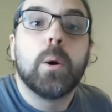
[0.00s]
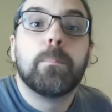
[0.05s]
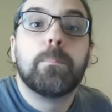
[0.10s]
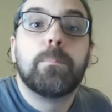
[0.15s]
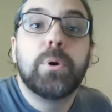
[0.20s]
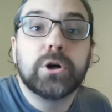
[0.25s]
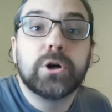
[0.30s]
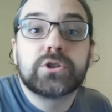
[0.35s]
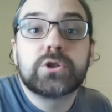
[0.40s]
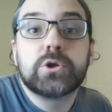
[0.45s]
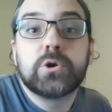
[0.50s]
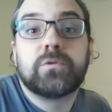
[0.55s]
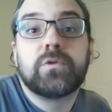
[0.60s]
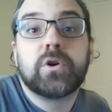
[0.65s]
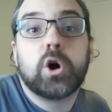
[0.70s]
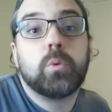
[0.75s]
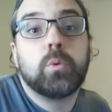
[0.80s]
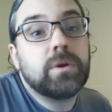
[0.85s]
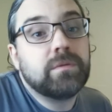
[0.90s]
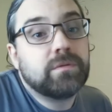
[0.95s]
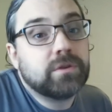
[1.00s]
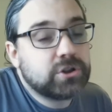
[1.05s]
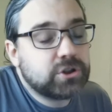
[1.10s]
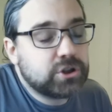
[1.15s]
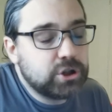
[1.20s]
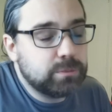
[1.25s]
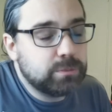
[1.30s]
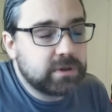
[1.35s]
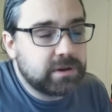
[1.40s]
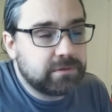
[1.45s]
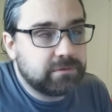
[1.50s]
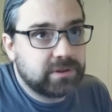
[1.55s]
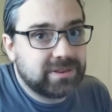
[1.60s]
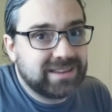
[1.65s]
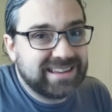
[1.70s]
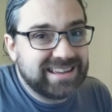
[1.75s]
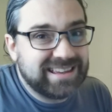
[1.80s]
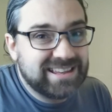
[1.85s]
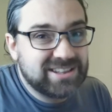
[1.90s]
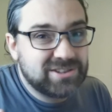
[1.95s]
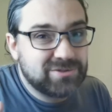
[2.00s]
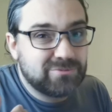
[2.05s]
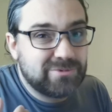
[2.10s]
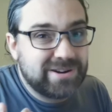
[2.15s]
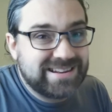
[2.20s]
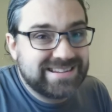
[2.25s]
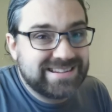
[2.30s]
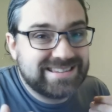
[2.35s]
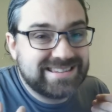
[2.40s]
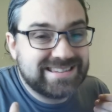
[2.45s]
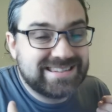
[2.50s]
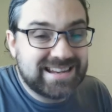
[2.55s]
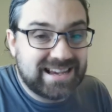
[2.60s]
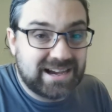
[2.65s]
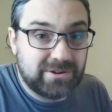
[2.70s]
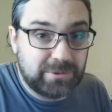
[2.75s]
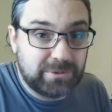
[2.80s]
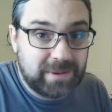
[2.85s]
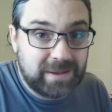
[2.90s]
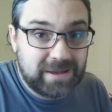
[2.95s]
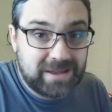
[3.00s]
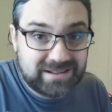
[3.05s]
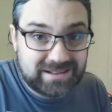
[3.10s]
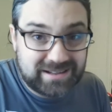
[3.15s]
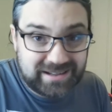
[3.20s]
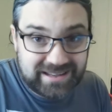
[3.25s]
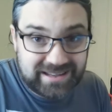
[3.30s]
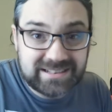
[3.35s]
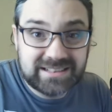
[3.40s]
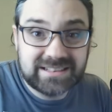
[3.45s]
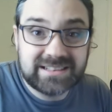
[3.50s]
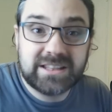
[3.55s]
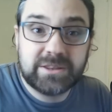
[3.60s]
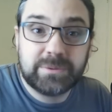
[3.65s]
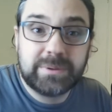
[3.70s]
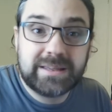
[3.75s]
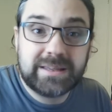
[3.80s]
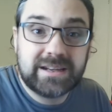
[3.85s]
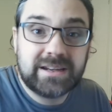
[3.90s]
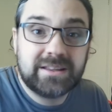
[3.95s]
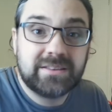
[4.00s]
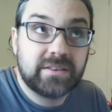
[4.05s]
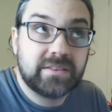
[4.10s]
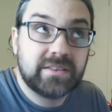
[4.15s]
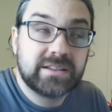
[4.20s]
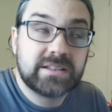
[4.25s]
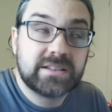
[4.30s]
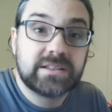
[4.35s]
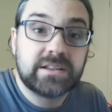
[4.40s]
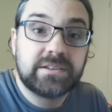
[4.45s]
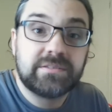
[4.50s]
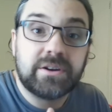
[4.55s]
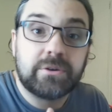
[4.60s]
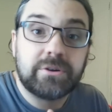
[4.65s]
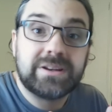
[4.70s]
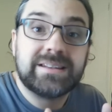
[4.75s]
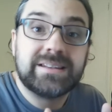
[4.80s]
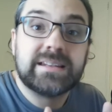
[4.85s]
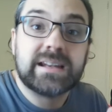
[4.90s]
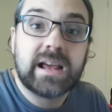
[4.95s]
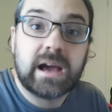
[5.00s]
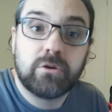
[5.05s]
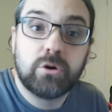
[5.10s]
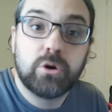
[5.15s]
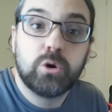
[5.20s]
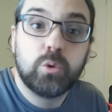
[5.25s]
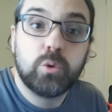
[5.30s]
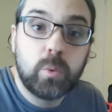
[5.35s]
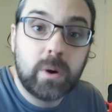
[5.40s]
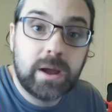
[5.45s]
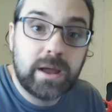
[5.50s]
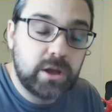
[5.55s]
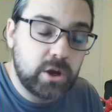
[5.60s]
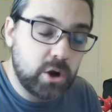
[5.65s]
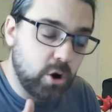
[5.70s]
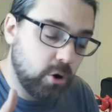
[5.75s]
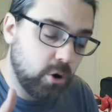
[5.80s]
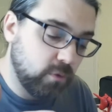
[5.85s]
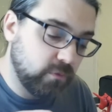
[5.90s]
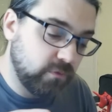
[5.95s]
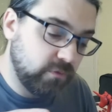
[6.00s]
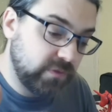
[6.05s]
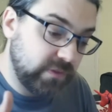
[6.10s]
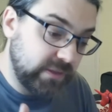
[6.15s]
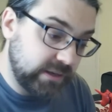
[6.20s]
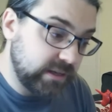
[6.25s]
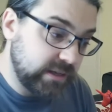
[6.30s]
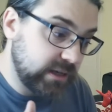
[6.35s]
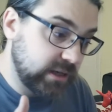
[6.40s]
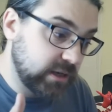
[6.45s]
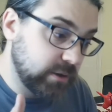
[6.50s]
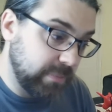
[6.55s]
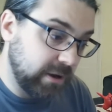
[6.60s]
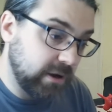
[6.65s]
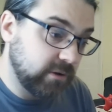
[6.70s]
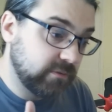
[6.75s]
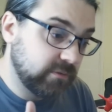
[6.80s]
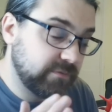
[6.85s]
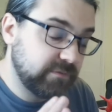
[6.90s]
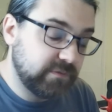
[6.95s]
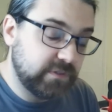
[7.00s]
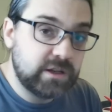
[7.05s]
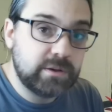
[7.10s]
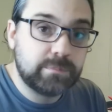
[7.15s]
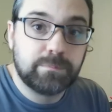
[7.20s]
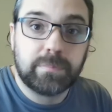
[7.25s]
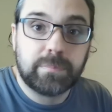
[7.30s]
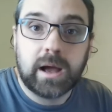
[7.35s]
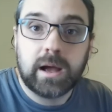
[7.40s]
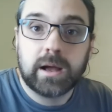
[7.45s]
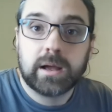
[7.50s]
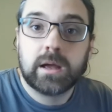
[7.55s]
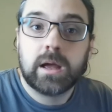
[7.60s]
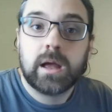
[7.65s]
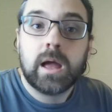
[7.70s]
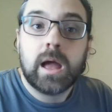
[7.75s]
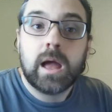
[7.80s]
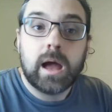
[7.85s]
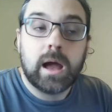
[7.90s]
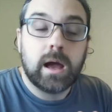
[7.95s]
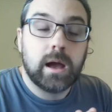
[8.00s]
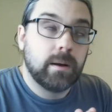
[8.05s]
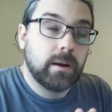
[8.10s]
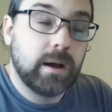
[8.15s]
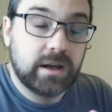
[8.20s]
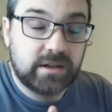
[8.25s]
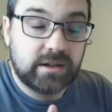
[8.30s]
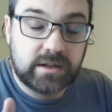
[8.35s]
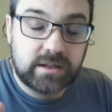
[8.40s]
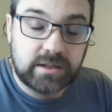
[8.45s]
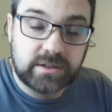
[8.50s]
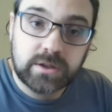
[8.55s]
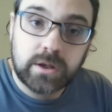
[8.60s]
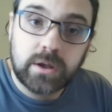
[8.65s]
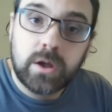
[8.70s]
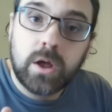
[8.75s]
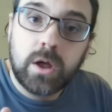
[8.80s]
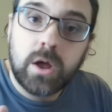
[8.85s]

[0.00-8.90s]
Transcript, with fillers: But so far, we've assumed everything is written down, and I hinted at the beginning that this is a very narrow way of thinking about feedback, uh, and it is.